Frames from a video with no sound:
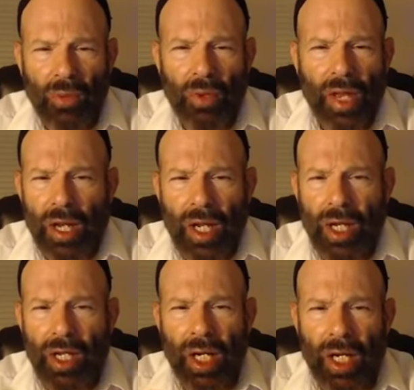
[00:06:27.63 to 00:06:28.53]
without
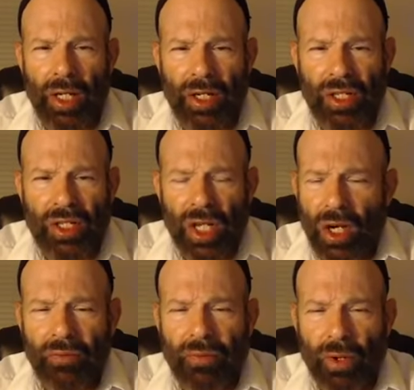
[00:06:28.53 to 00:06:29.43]
any guidance
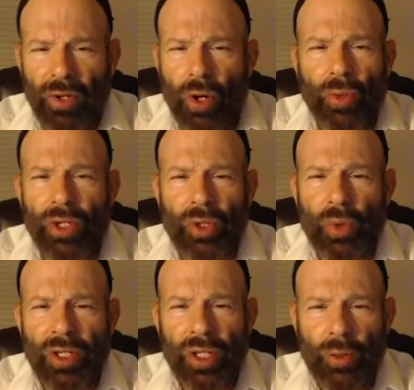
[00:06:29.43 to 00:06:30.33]
for no reason
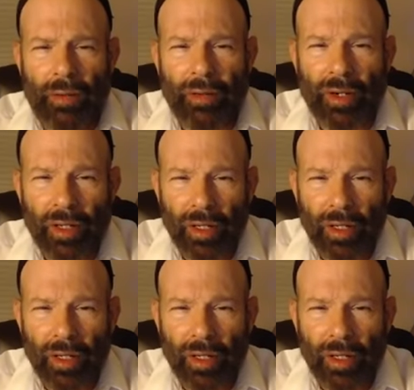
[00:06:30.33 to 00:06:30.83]
whatsoever.